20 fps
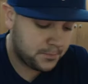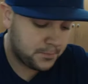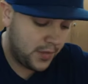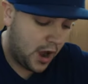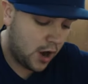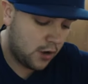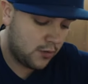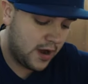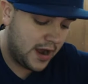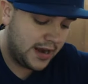
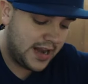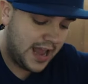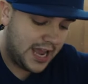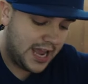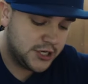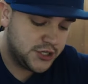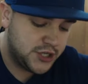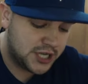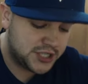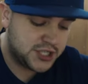All right,
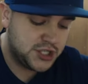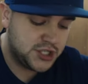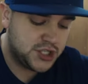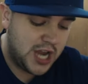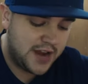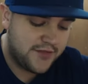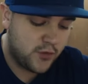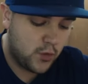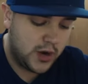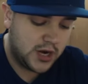and Justin
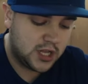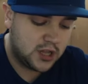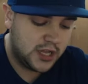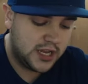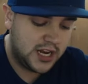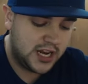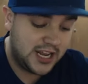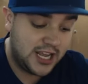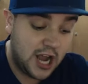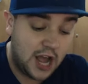Shafer went a
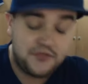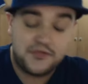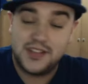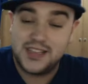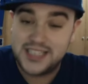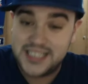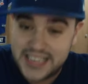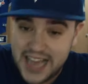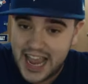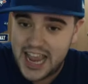clean inning, got the
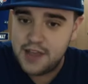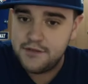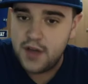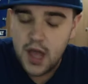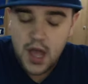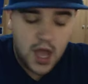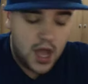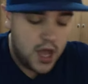save,